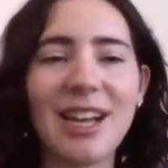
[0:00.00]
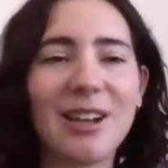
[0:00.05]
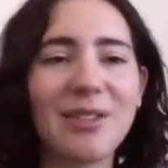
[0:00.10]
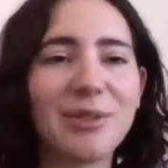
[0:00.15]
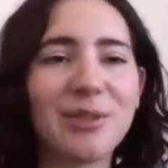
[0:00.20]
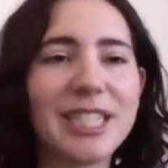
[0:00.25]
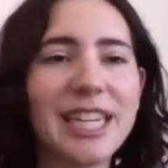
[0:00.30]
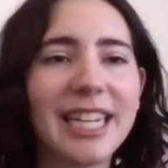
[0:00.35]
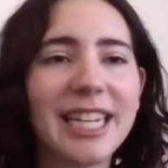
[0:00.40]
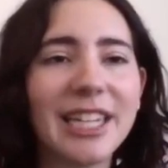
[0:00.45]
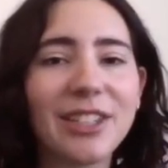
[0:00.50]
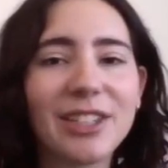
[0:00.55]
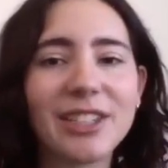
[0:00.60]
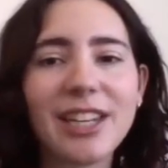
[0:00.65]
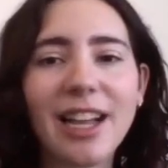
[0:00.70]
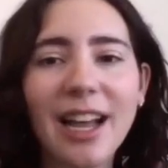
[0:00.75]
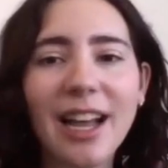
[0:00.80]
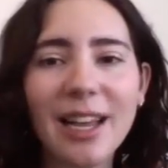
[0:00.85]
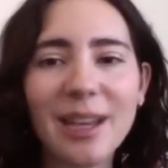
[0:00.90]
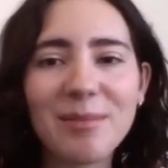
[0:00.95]
for taking your
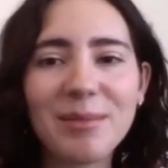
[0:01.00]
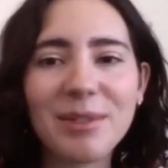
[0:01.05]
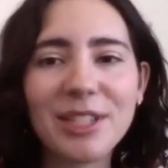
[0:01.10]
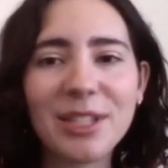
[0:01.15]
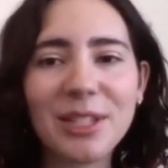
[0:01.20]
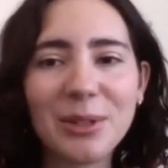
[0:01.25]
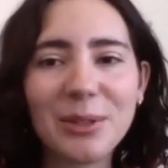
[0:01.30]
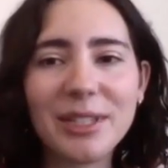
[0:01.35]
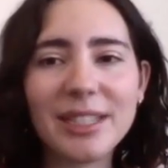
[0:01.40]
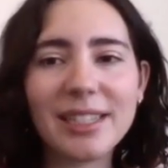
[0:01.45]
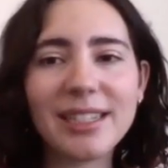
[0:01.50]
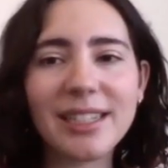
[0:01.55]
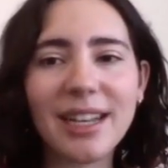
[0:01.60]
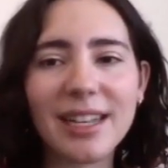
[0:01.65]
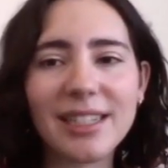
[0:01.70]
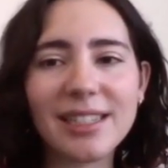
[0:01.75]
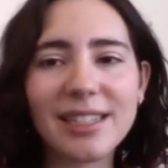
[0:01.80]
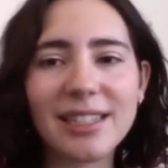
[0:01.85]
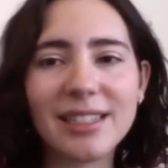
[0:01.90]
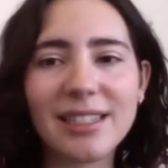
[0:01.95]
time to
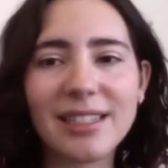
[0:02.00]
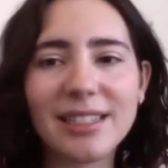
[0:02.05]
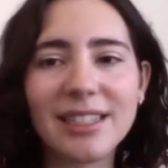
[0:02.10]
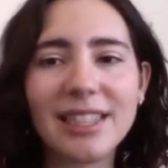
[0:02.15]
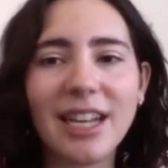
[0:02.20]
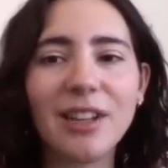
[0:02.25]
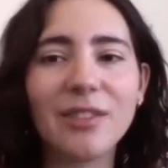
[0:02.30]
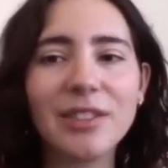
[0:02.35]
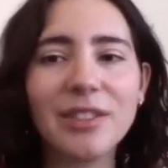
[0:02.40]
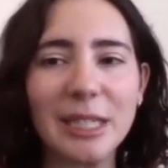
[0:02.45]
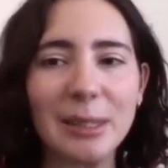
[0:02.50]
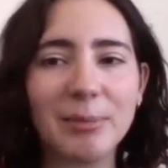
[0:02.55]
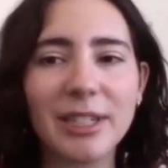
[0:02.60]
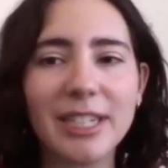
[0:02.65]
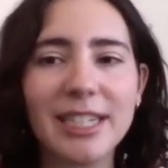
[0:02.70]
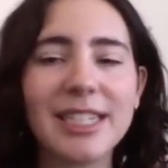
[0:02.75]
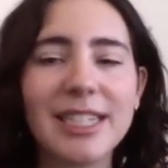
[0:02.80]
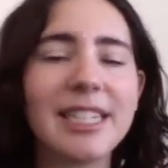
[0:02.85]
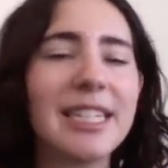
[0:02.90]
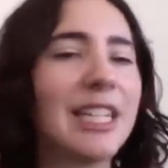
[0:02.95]
discuss and delve deeper
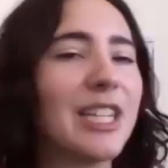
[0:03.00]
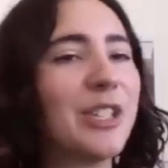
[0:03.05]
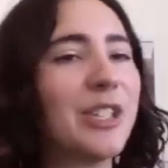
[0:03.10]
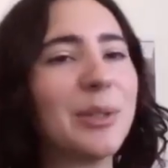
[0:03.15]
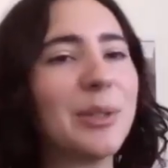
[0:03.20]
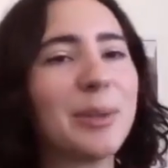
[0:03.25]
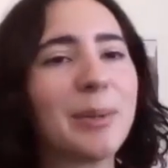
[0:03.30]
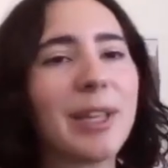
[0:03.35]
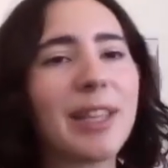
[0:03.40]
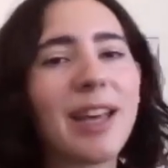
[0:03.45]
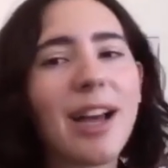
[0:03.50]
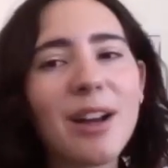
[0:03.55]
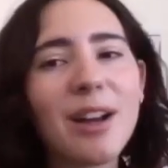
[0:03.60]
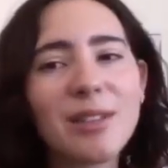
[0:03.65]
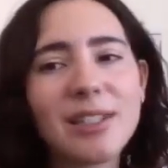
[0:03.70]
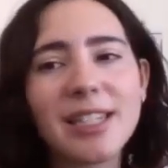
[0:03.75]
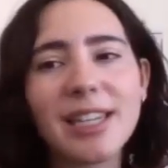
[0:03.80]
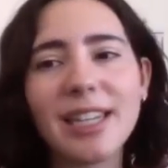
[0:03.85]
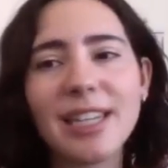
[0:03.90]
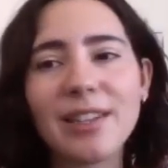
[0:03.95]
into issues with
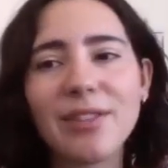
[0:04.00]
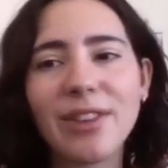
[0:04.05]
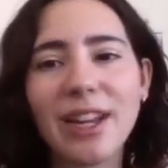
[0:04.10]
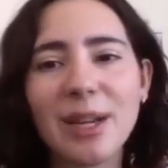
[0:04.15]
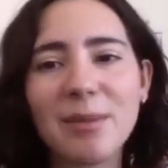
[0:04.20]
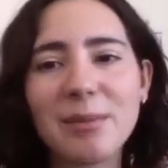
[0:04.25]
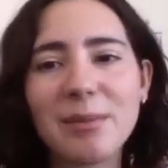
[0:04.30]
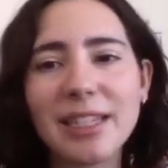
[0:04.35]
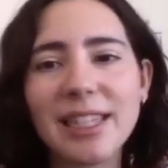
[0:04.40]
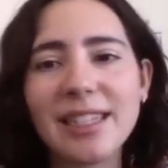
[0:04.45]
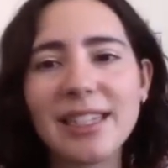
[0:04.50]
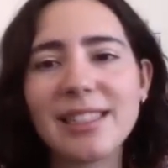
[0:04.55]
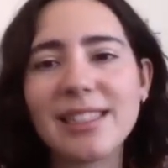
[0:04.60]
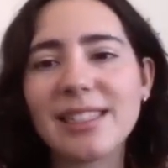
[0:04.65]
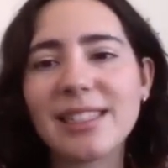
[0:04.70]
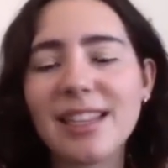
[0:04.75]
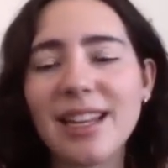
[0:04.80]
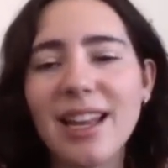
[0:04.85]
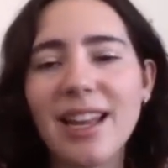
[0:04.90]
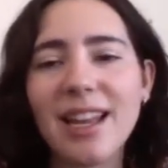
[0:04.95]
housing and
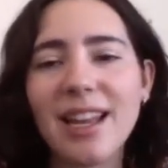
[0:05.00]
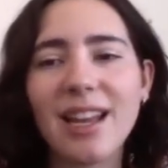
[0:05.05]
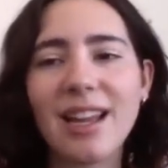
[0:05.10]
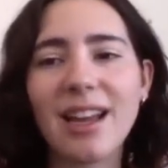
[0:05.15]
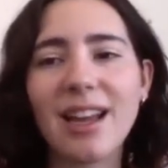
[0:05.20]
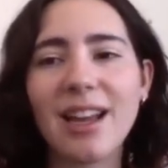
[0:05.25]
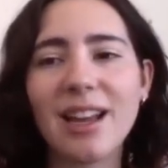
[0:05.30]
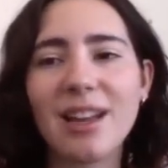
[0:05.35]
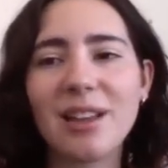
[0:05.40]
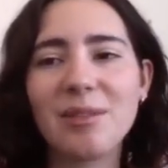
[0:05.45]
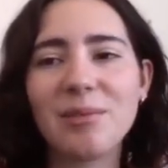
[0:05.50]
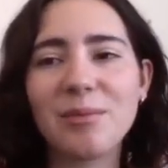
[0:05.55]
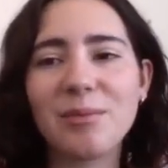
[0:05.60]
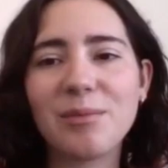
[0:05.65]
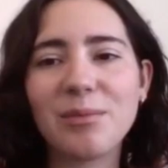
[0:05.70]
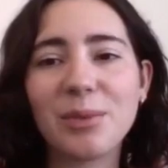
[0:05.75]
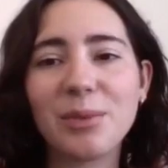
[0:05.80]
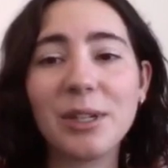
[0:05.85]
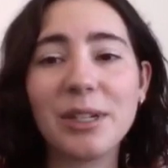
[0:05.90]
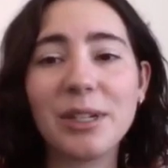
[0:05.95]
families who
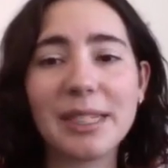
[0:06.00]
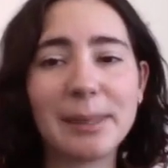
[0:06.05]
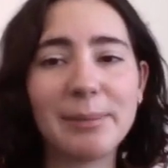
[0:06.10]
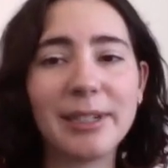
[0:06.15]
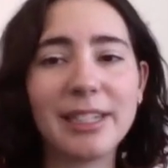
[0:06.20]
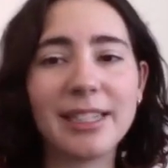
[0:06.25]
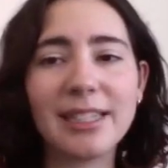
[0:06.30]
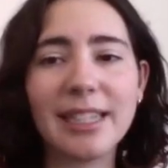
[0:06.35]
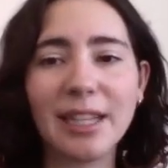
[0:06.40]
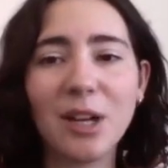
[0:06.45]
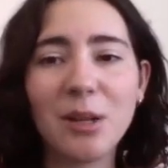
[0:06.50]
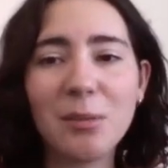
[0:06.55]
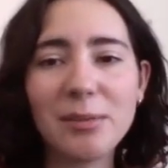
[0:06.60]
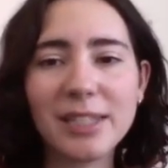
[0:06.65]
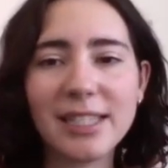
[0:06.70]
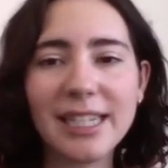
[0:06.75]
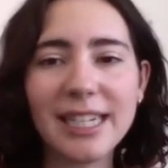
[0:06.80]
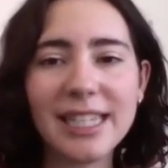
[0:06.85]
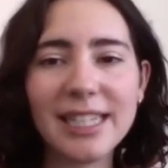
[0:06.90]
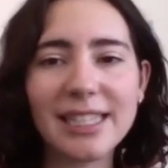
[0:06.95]
are experiencing
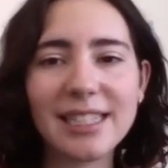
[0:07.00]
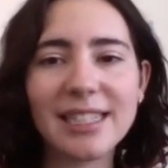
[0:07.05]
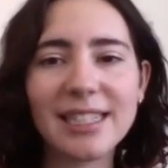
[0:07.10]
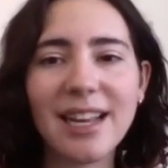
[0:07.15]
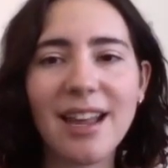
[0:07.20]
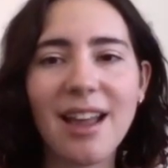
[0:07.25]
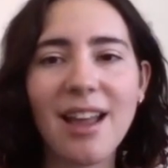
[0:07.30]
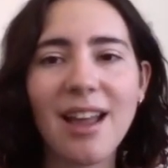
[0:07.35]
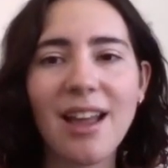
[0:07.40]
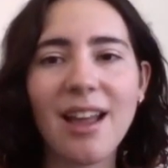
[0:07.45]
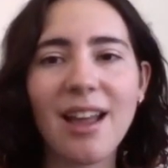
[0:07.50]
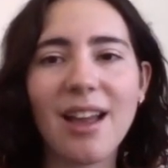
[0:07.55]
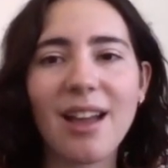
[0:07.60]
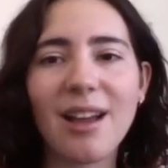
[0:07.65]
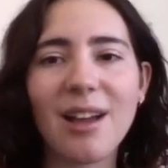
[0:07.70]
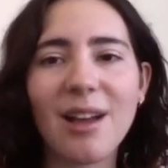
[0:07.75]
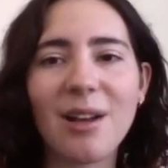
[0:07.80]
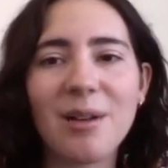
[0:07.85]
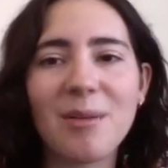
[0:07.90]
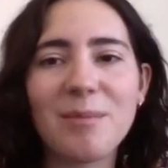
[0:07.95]
homelessness.
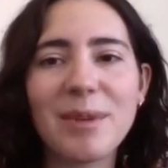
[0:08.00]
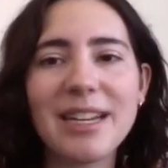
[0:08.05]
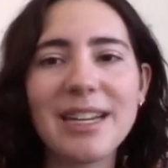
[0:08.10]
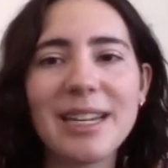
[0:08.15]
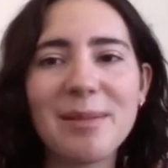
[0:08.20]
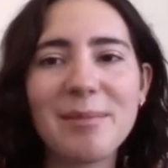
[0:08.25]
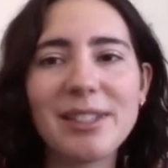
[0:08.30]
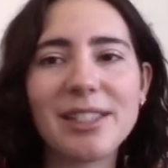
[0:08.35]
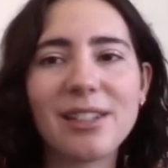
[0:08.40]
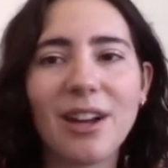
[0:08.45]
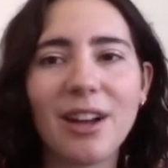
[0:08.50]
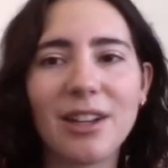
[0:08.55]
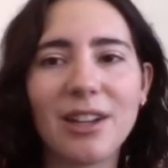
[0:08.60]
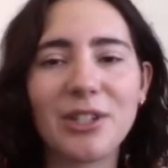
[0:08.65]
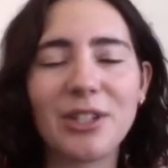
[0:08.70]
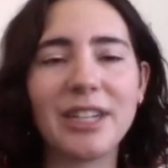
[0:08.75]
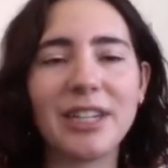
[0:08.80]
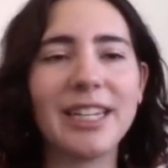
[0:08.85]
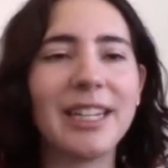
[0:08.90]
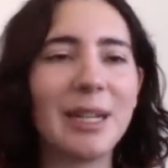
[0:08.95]
My name is
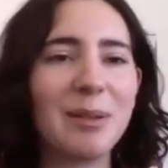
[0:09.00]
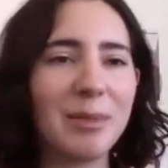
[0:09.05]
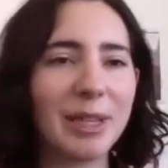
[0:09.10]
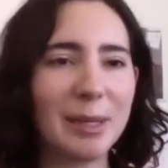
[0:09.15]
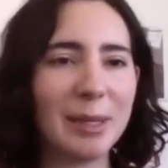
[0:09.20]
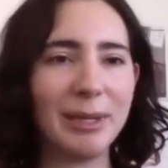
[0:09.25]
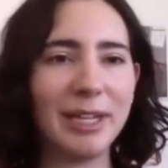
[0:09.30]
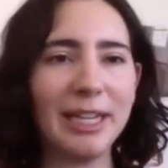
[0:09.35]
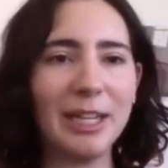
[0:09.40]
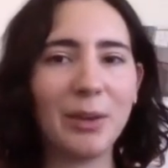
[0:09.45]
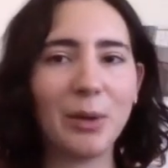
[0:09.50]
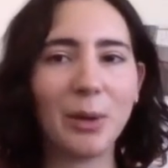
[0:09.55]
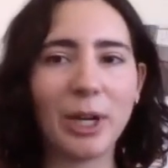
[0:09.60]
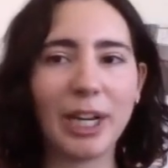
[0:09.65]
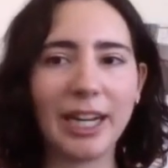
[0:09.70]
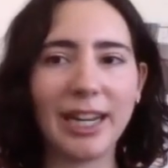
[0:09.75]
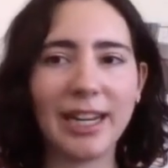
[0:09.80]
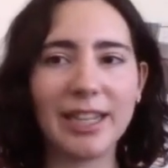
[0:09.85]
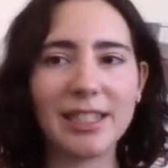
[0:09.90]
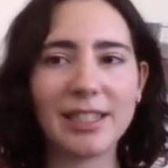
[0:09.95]
Audrey, and I'm a community
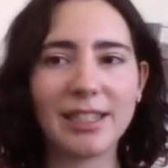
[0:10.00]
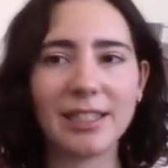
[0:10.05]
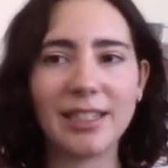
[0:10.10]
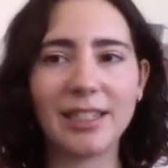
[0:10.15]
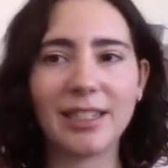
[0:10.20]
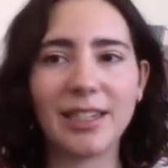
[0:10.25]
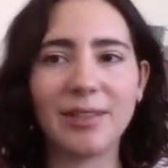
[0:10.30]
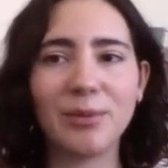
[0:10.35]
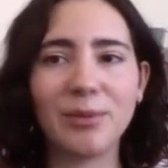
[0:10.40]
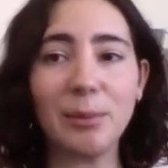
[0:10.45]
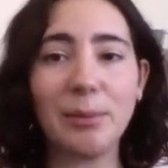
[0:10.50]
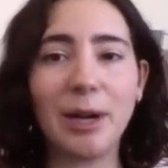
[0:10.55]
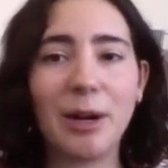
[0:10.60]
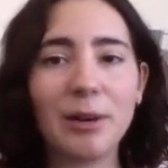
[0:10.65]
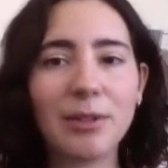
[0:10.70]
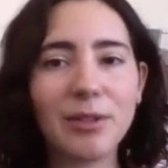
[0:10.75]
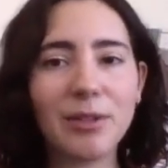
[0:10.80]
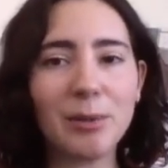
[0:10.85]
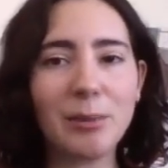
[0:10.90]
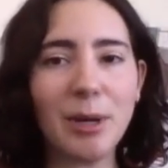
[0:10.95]
organizer for
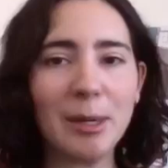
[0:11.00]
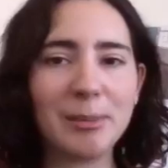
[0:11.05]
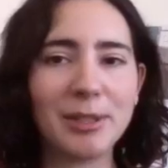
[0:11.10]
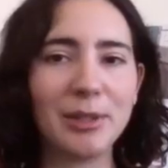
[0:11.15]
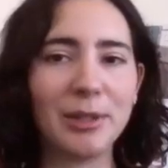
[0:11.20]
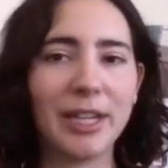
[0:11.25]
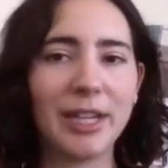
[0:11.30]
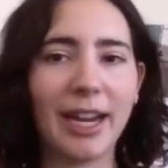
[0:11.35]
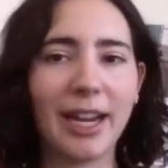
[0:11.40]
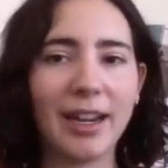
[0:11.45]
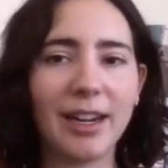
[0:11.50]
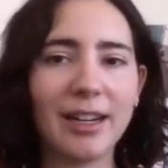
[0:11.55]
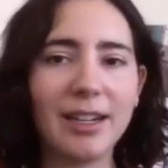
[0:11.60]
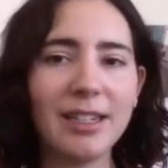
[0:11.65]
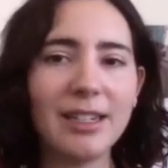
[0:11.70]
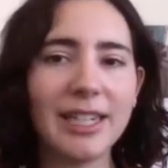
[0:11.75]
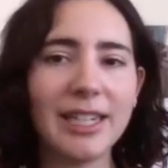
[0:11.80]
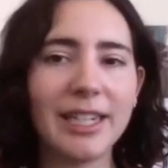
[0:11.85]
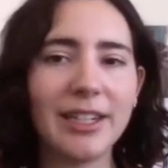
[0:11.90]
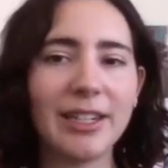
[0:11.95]
Powerful Moms Who
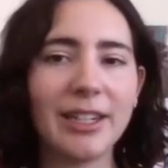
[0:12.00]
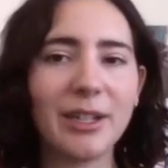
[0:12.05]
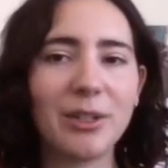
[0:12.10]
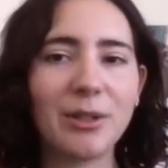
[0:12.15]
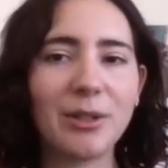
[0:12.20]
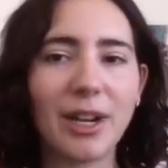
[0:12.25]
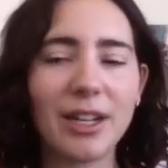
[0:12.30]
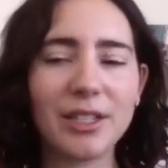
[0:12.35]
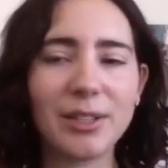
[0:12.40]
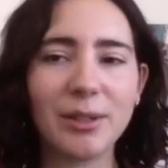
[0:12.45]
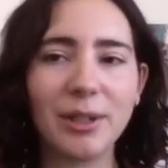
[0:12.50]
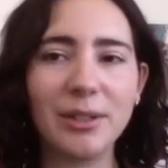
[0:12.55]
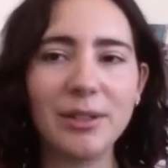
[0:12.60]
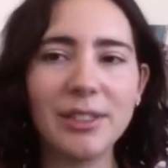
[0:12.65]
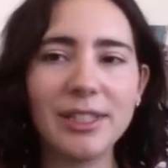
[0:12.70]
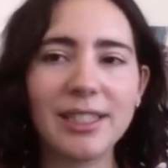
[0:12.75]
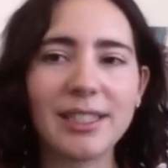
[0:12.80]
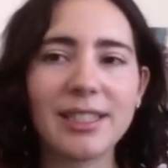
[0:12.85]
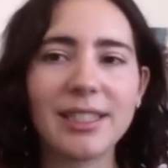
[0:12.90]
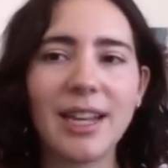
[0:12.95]
Care here at
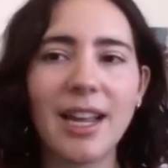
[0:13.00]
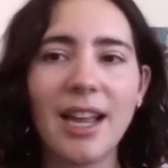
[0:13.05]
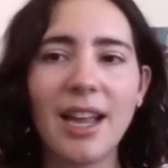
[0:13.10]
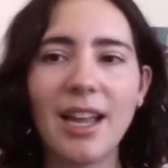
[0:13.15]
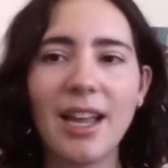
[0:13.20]
Crossroads.